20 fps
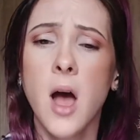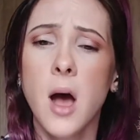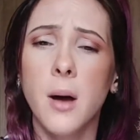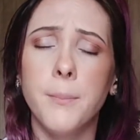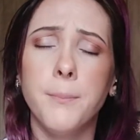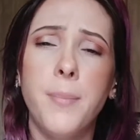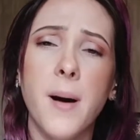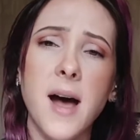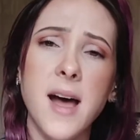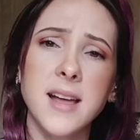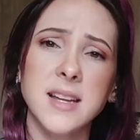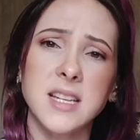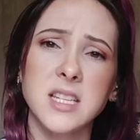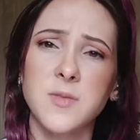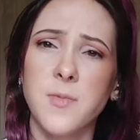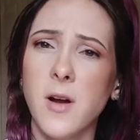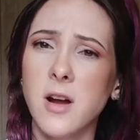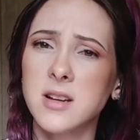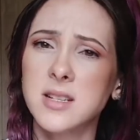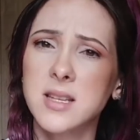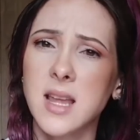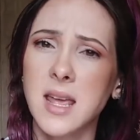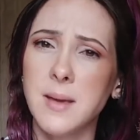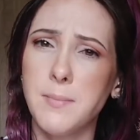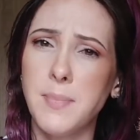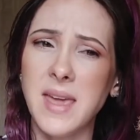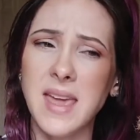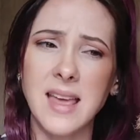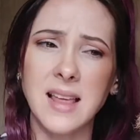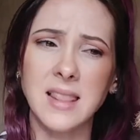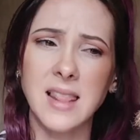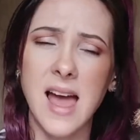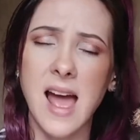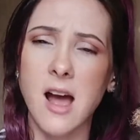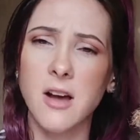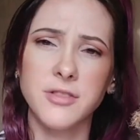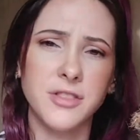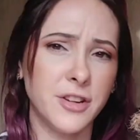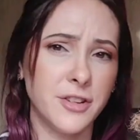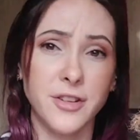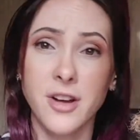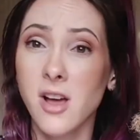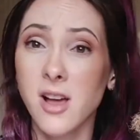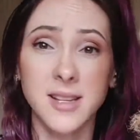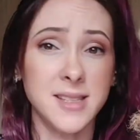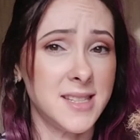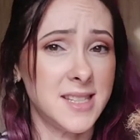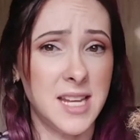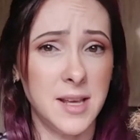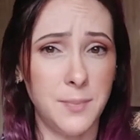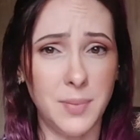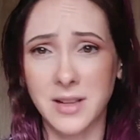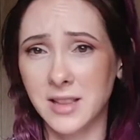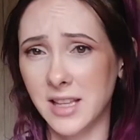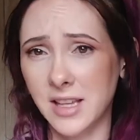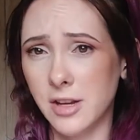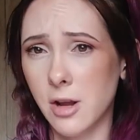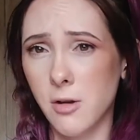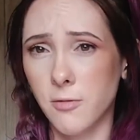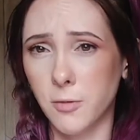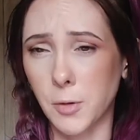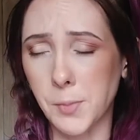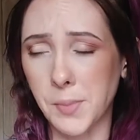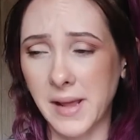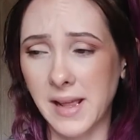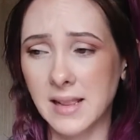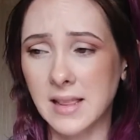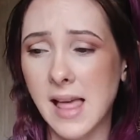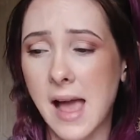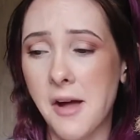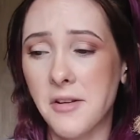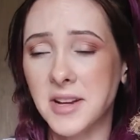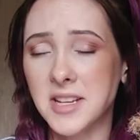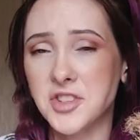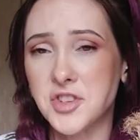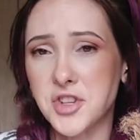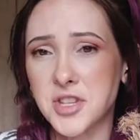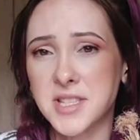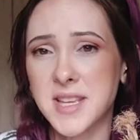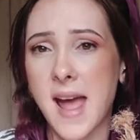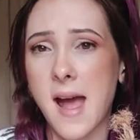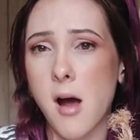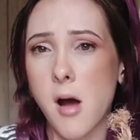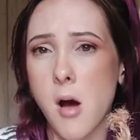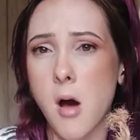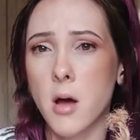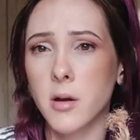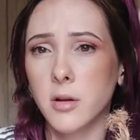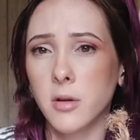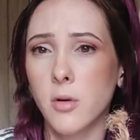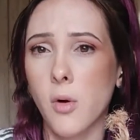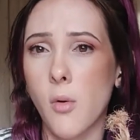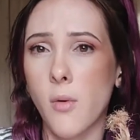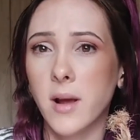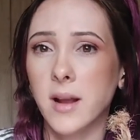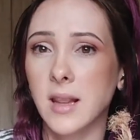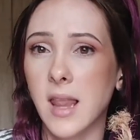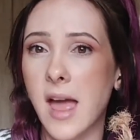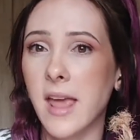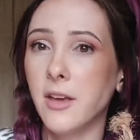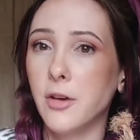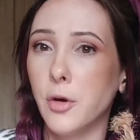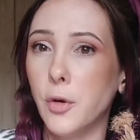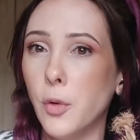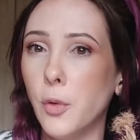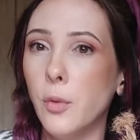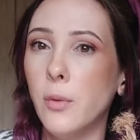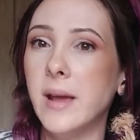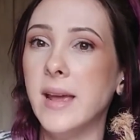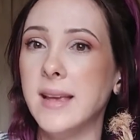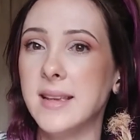But as far as like being loud, they're not typically known for being loud. It's just that ongoing like cooing